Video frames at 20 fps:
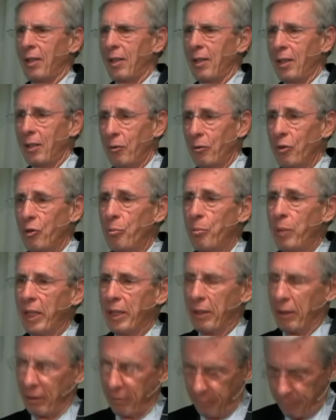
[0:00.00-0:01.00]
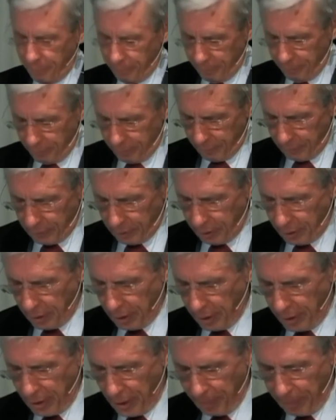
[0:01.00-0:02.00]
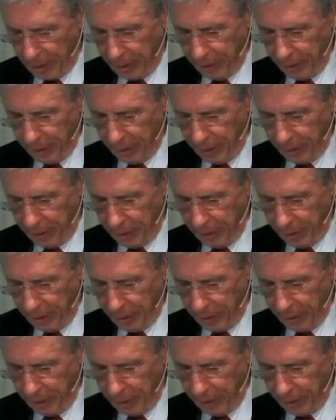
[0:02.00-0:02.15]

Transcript: it was bitter to the tummy.